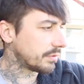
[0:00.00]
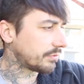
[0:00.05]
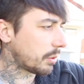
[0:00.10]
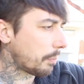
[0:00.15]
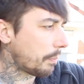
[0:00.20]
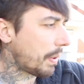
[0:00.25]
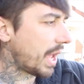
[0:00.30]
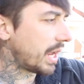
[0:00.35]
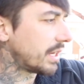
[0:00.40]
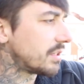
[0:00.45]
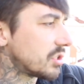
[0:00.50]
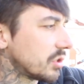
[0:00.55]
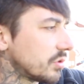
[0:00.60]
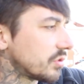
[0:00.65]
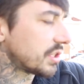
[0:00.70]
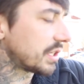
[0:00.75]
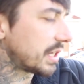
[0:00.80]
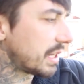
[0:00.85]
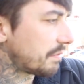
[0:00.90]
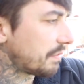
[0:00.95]
of the paint
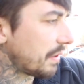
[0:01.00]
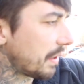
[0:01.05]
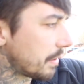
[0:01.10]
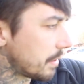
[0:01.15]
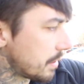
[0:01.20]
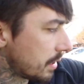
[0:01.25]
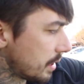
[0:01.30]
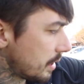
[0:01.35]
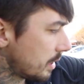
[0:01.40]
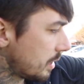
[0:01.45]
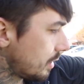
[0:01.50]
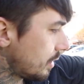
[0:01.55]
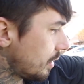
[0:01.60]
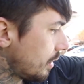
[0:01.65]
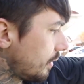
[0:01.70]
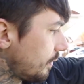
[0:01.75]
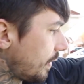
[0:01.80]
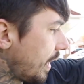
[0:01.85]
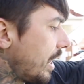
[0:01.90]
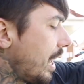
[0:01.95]
underneath it.
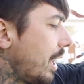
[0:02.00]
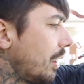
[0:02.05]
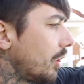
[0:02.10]
Then